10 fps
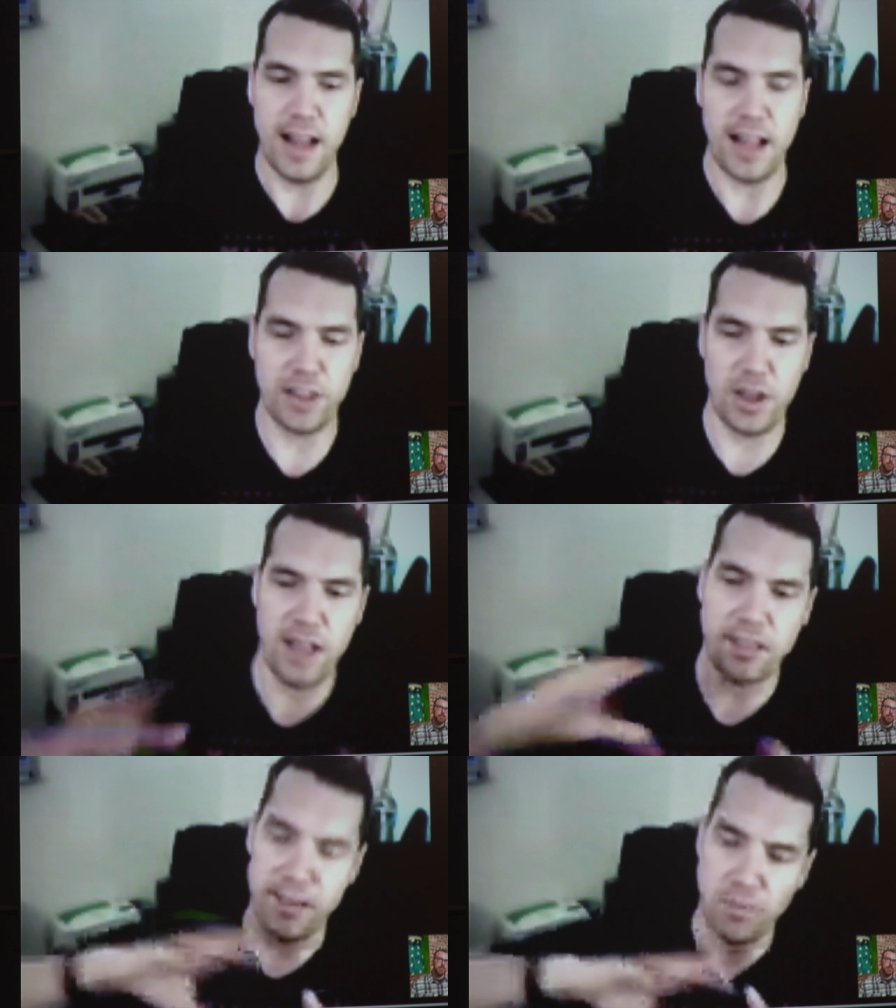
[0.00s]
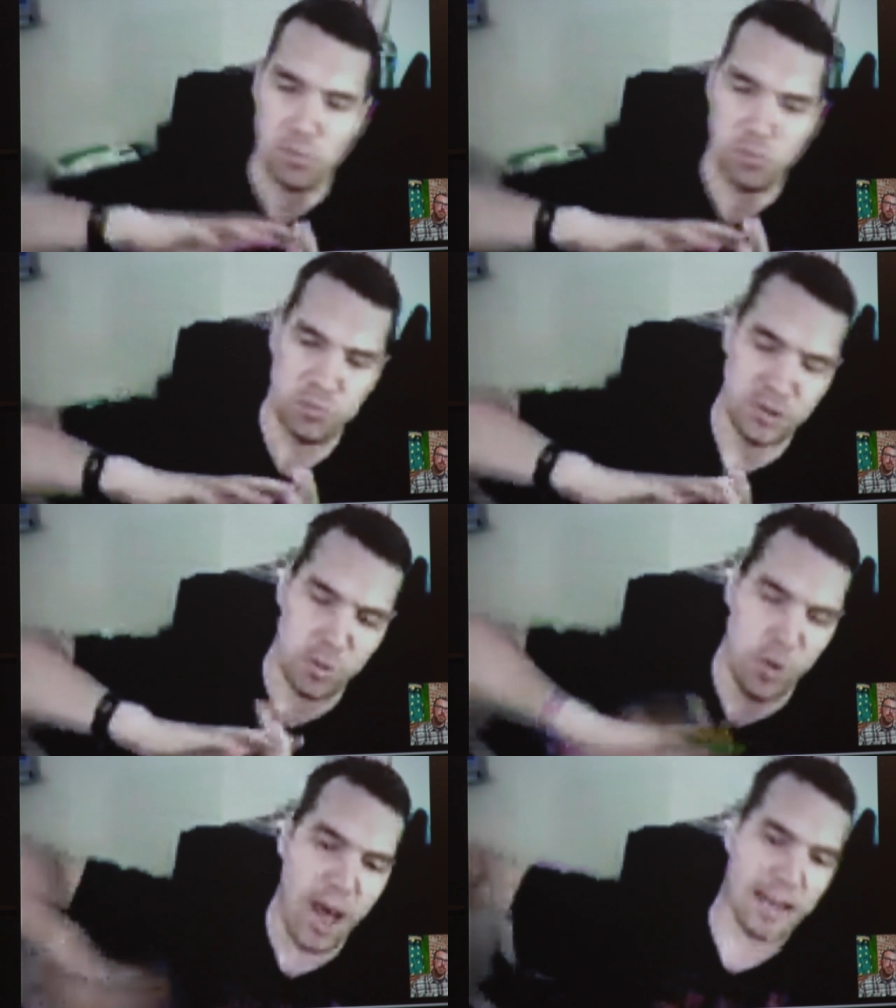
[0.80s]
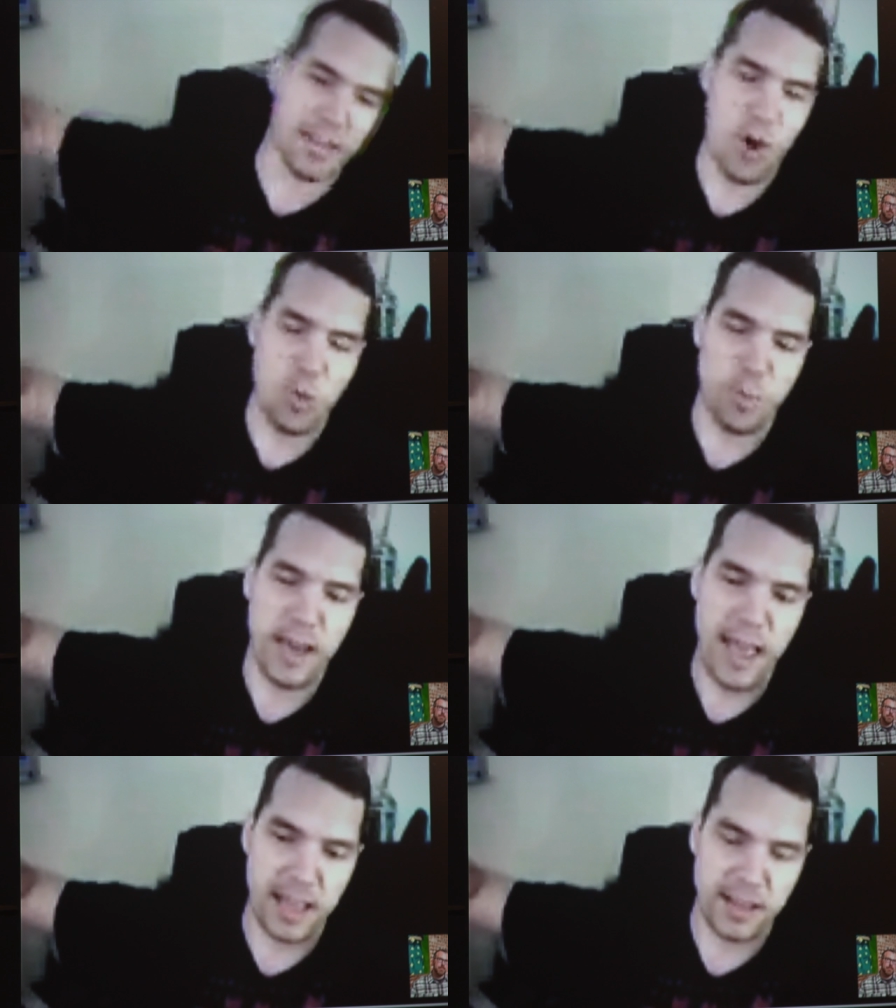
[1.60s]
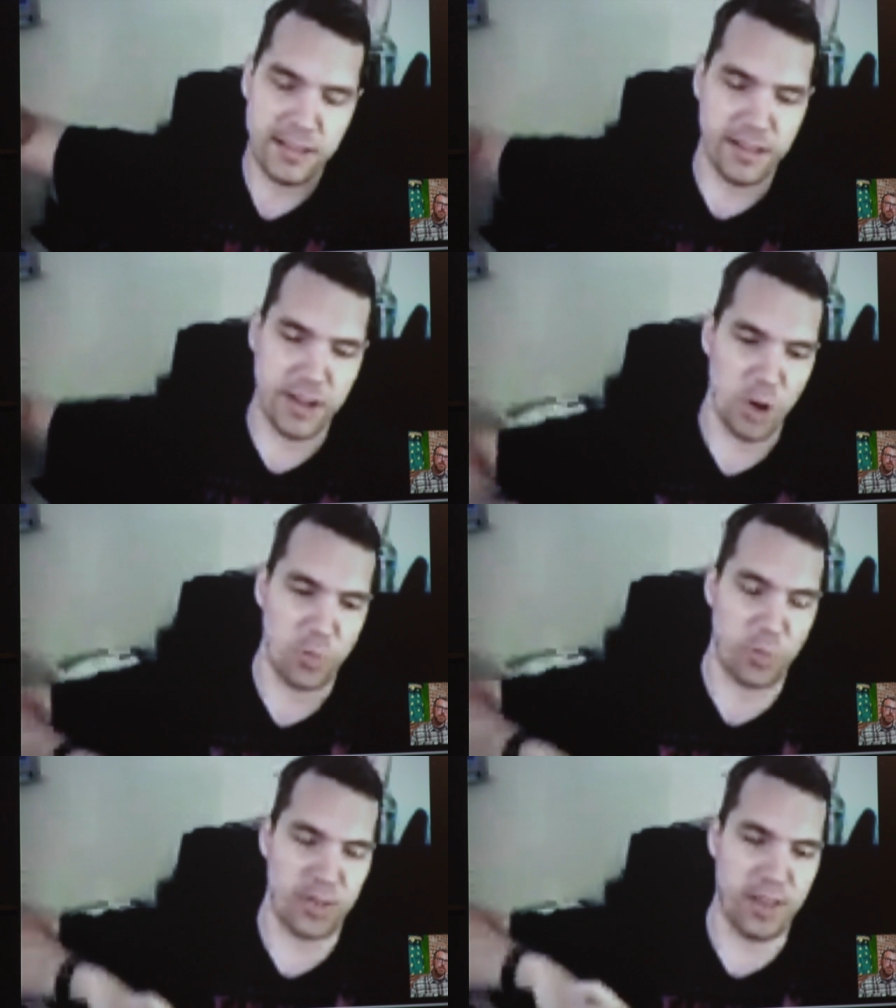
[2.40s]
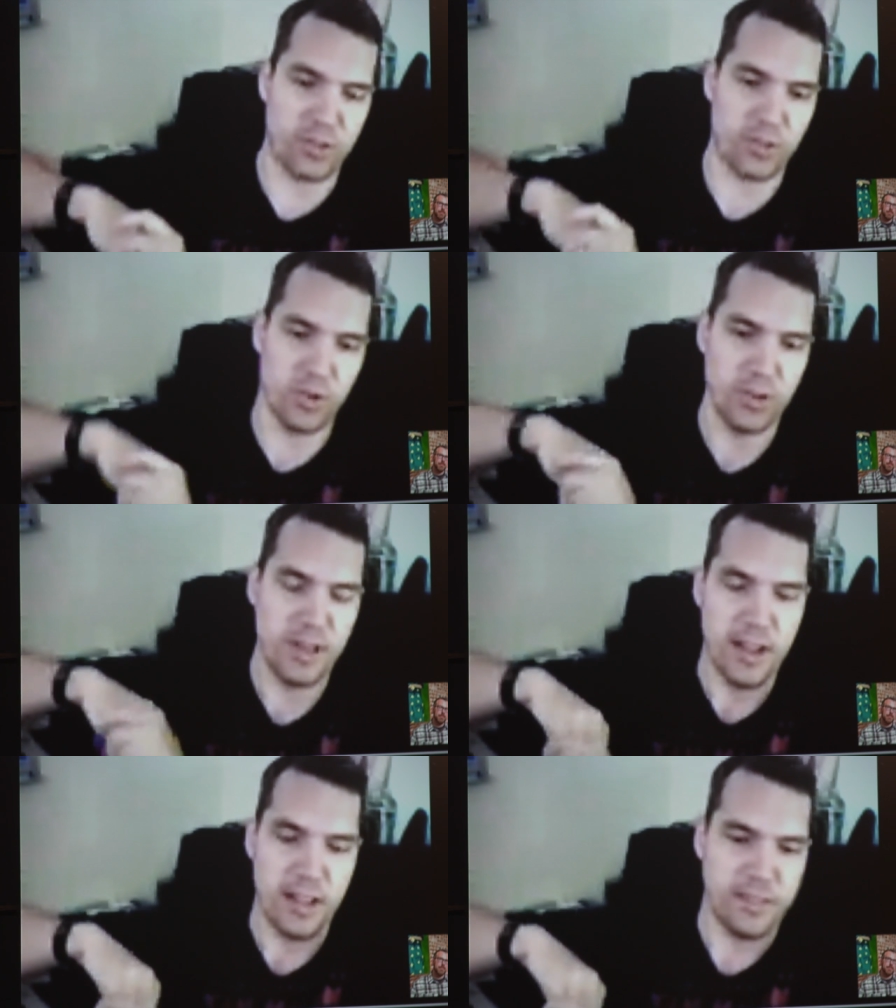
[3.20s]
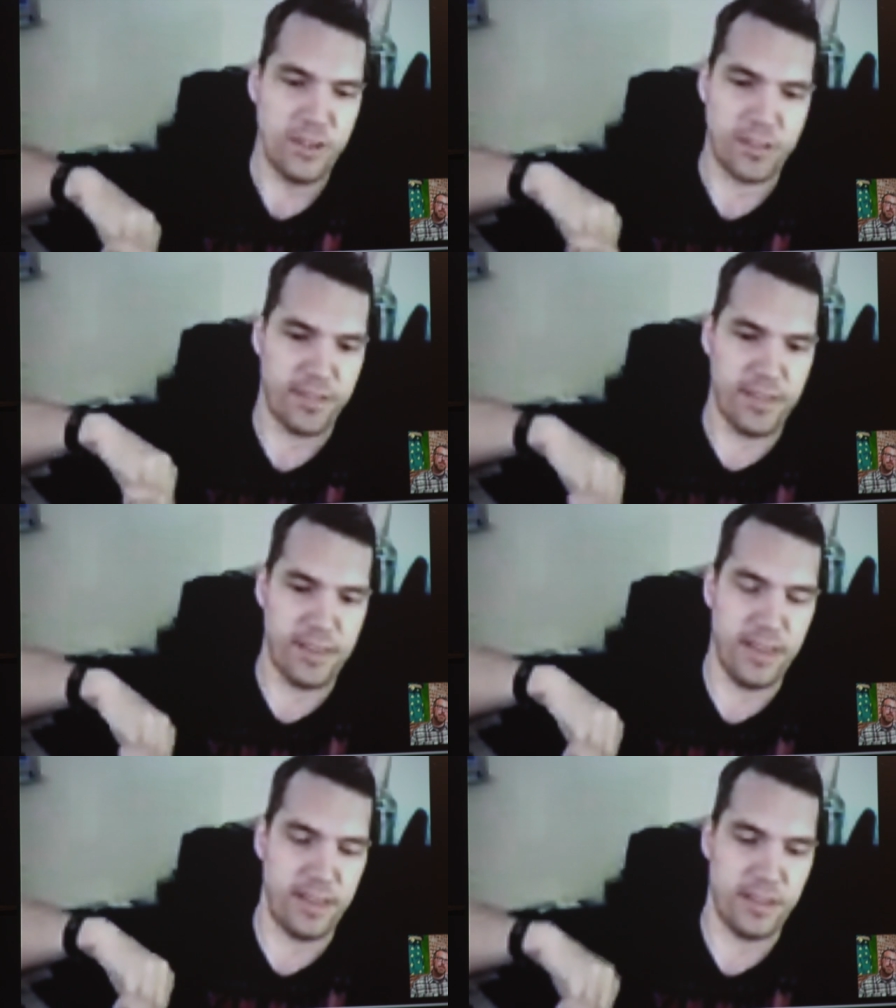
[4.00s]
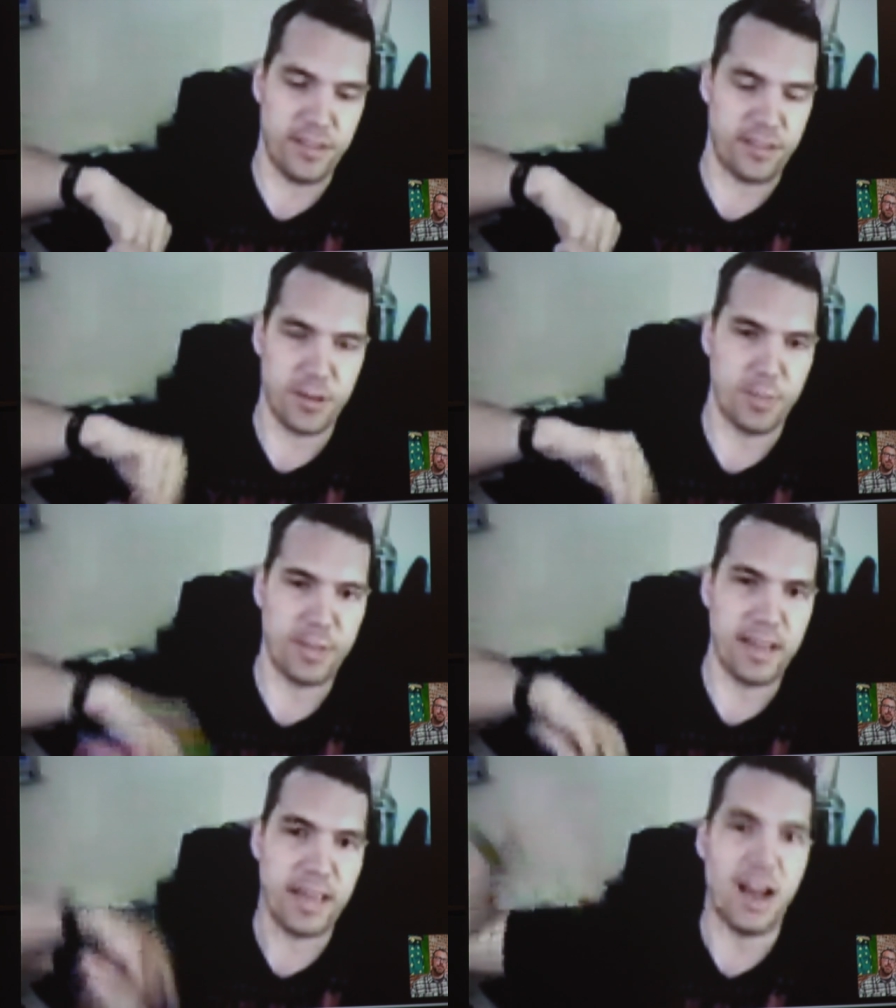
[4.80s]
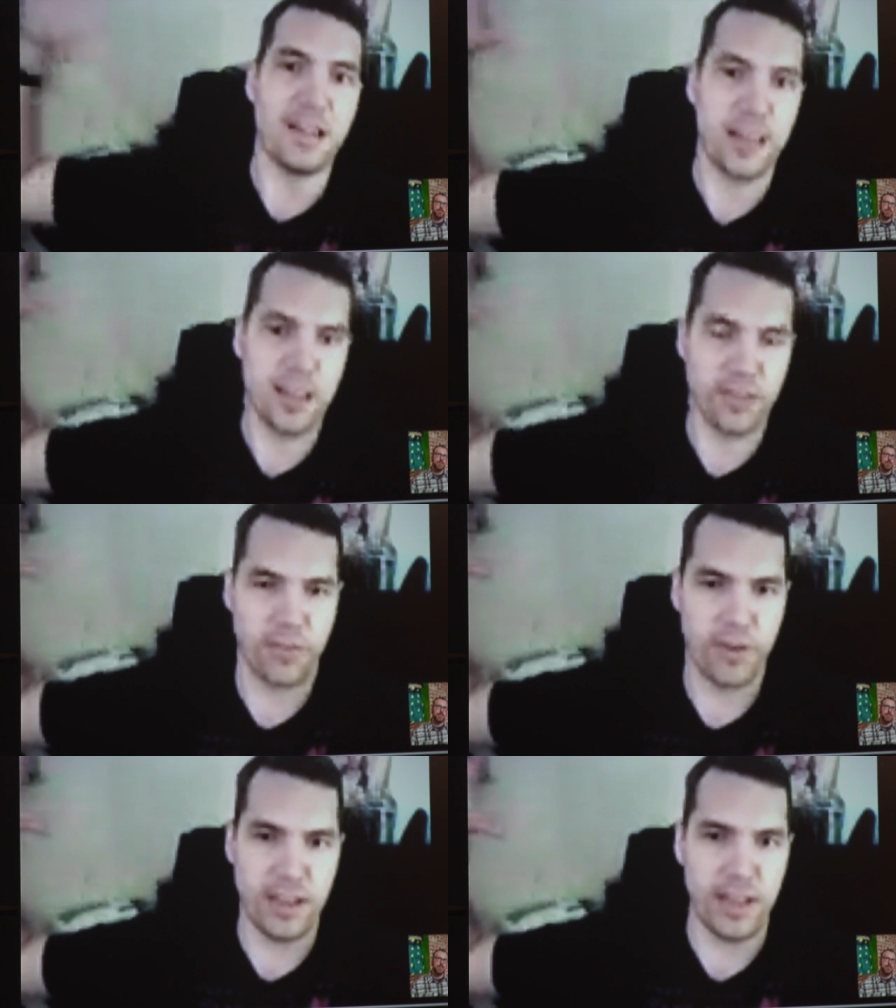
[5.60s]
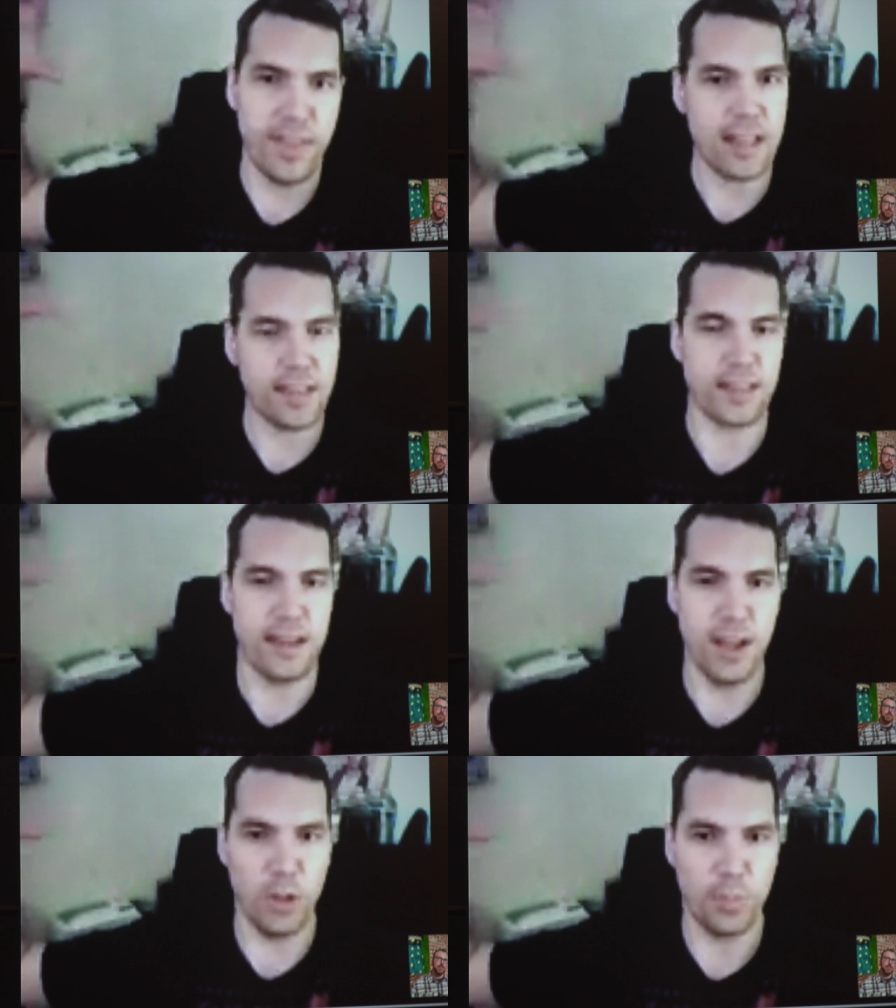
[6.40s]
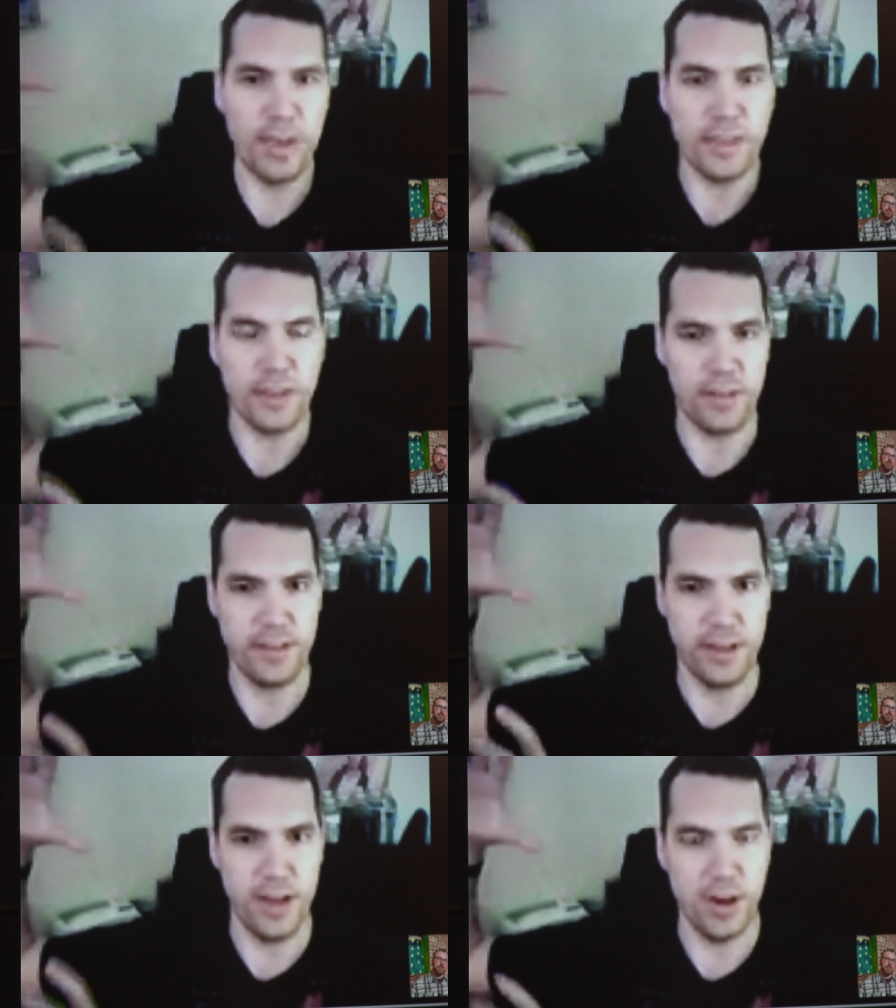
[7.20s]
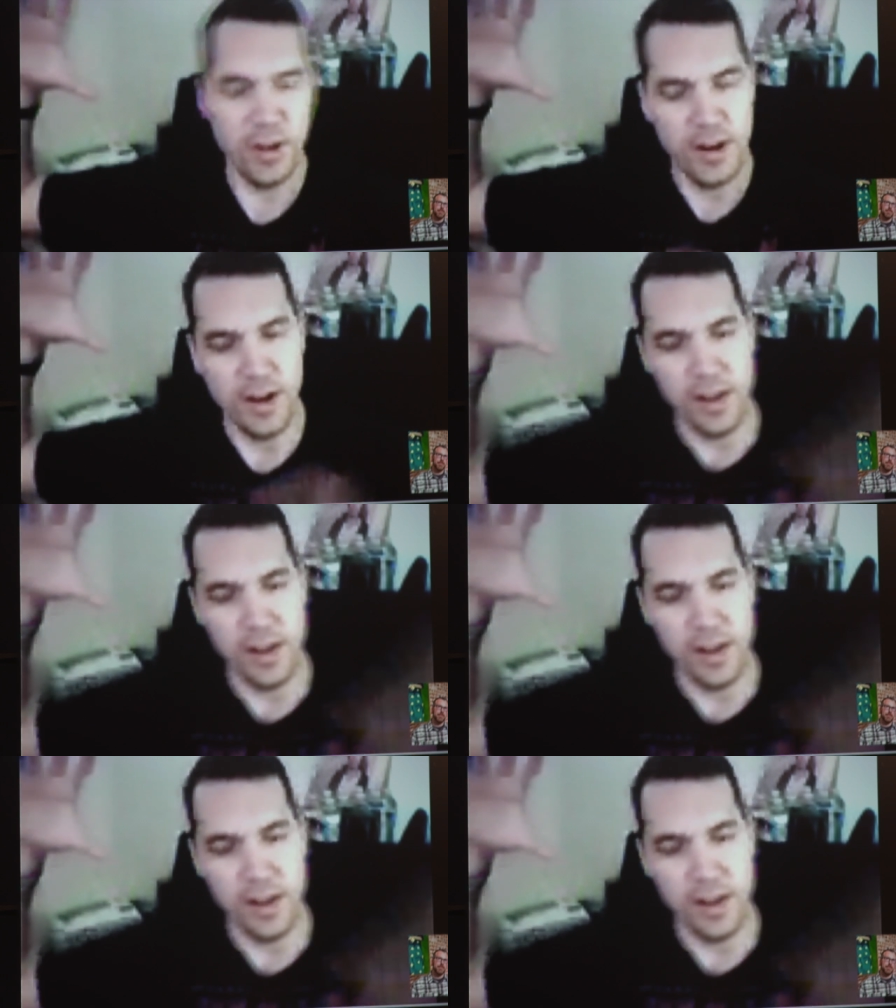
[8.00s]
at the at the, the widest open end, you know, procedural just is completely context-free, and that doesn't help either, you know?